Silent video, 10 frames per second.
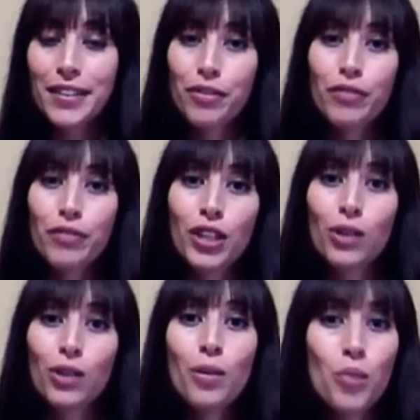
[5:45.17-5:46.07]
and they've got a
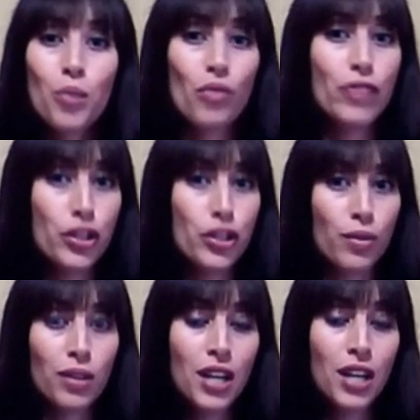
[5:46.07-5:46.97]
lot more
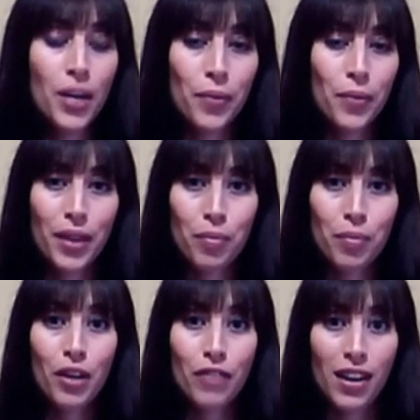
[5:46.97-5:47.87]
visual with their
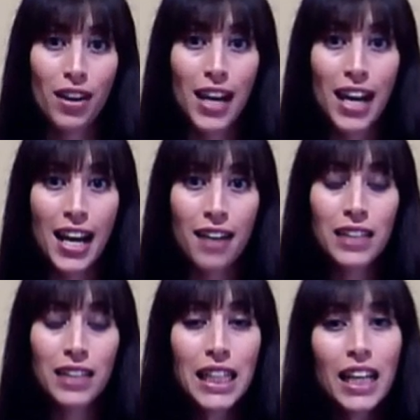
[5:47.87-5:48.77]
profile layout.